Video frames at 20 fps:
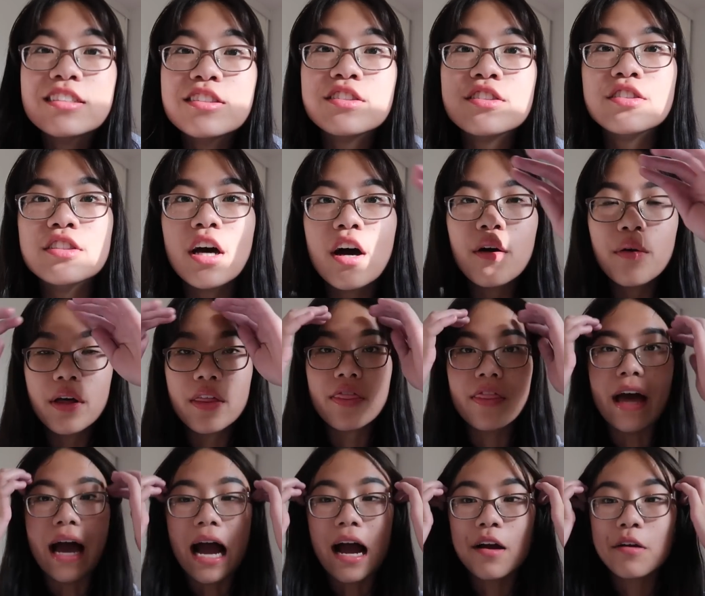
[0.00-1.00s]
So
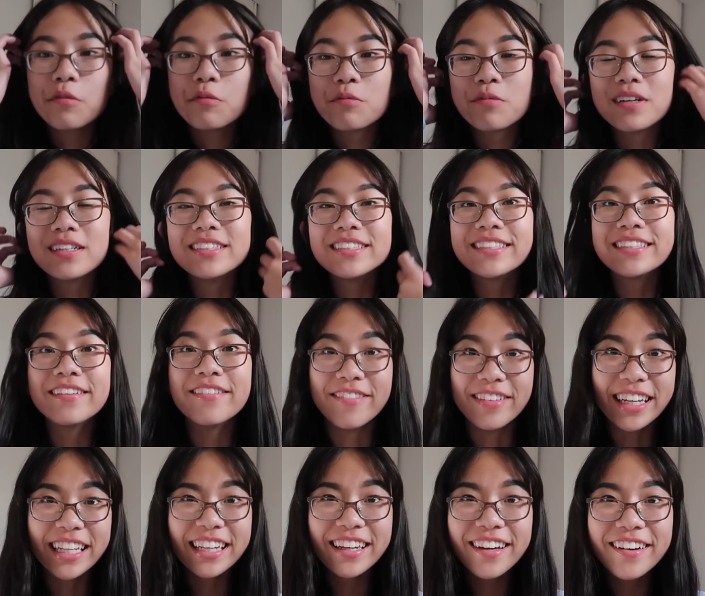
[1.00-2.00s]
that was the
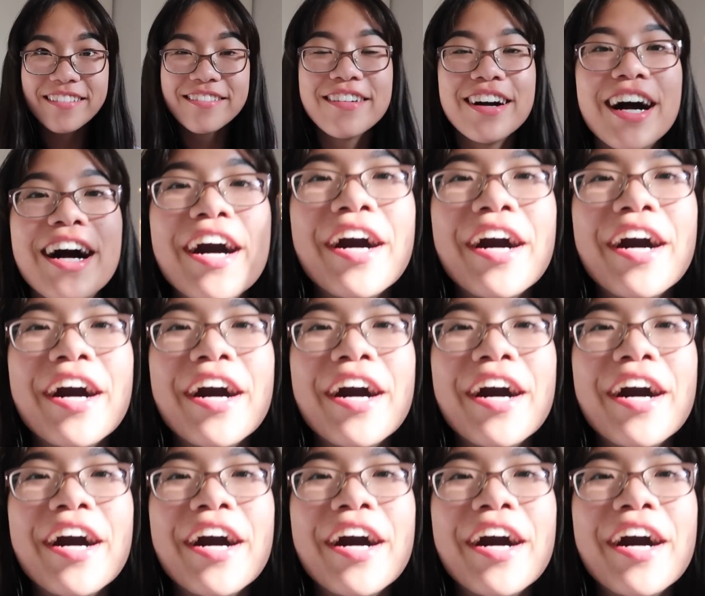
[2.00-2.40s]
video.